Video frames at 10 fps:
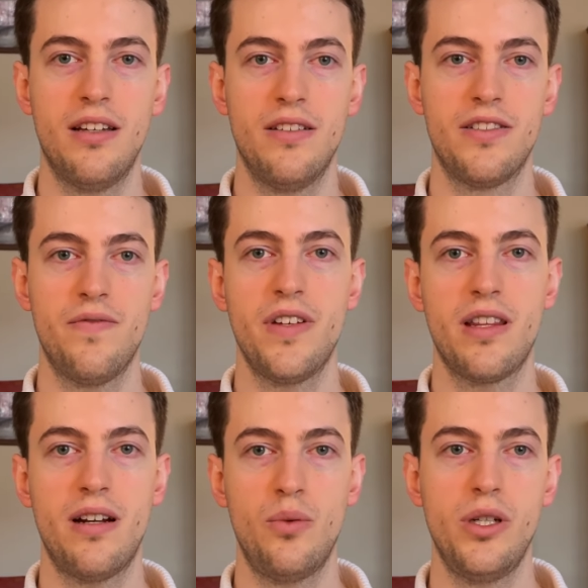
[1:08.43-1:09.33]
Something
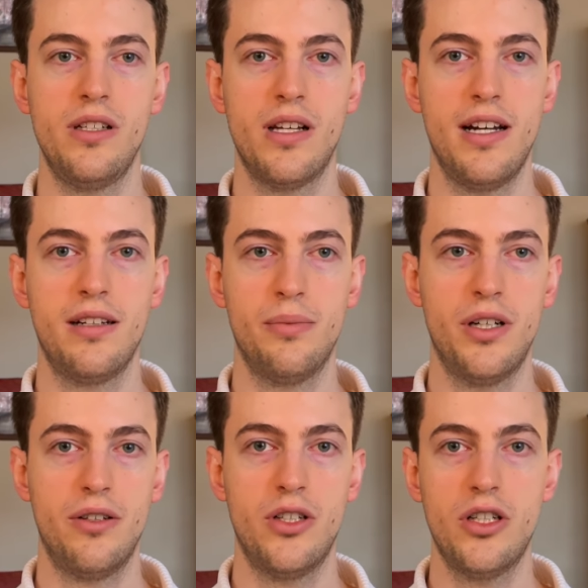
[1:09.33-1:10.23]
that I really like
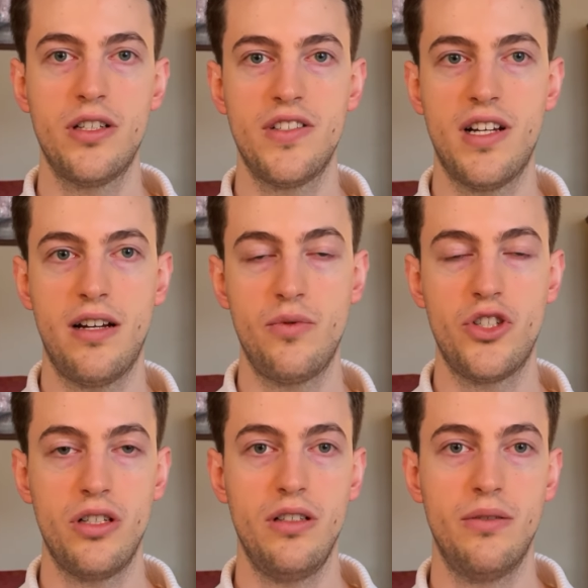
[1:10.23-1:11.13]
about her design, which
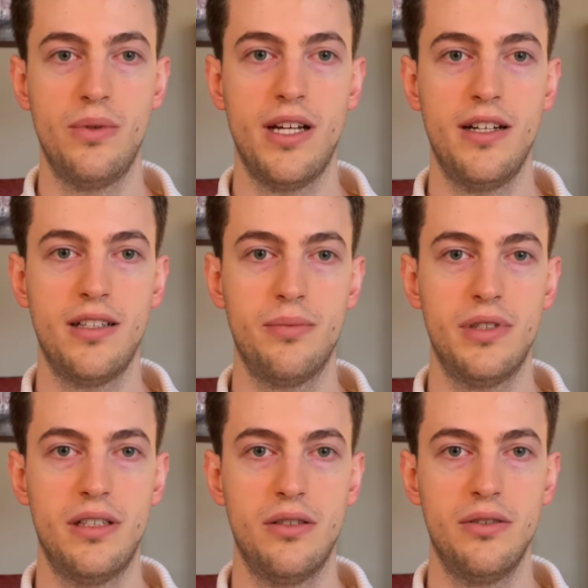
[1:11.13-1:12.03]
I didn't like
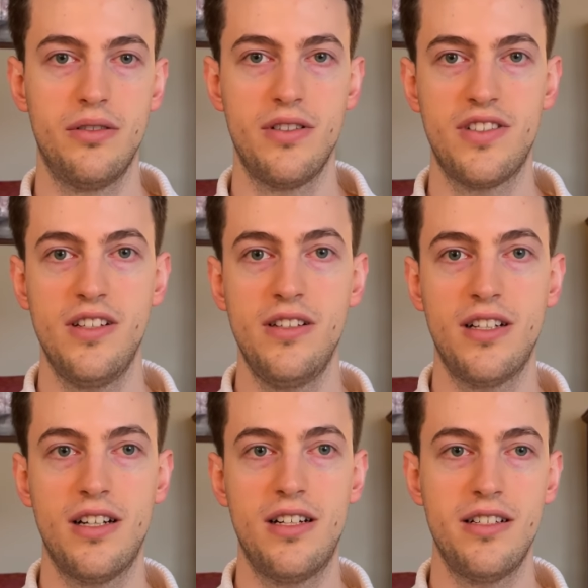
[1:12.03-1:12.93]
about
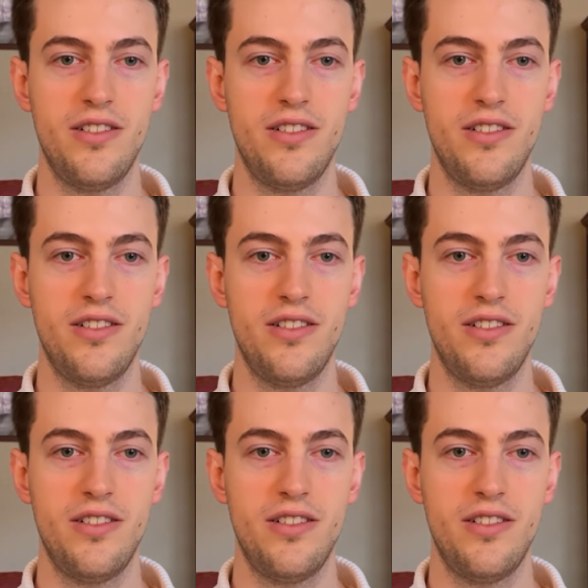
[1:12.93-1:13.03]
Silica,